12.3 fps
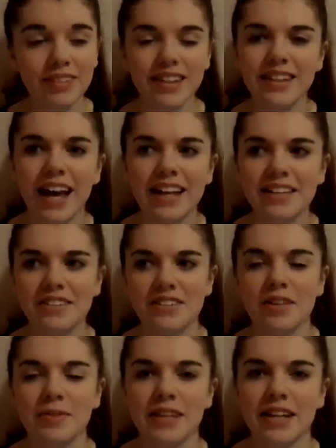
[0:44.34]
I need to
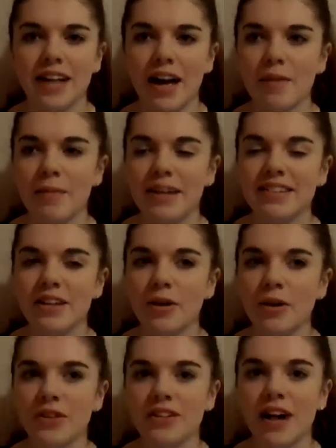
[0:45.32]
stop saying I say it all
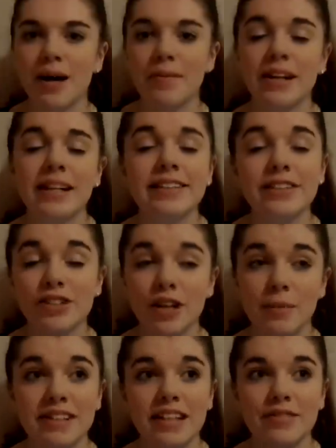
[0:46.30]
the time, and I need to stop
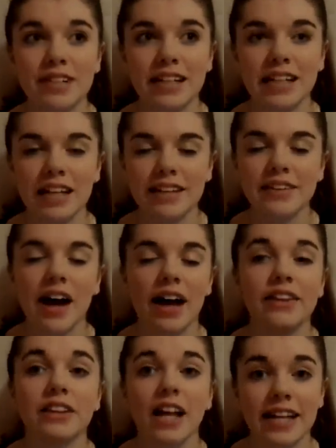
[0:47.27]
myself saying it, that
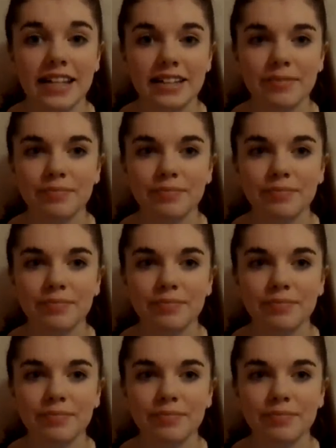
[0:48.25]
and like.